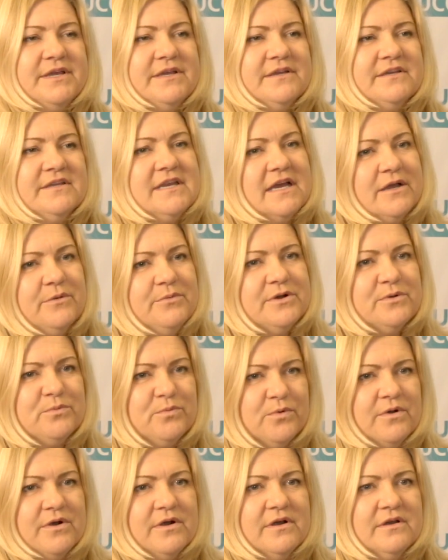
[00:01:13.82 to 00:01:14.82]
In our
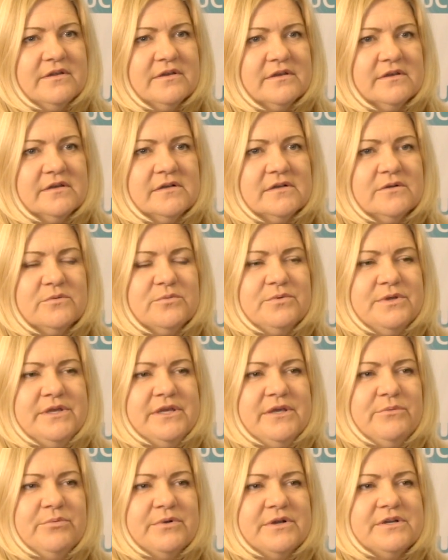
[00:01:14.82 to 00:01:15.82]
work, uh,
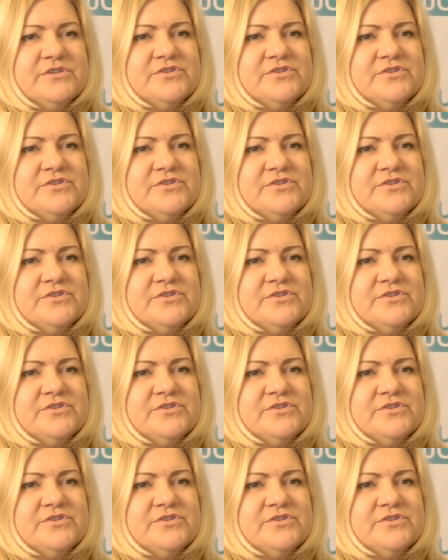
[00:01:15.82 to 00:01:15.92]
we were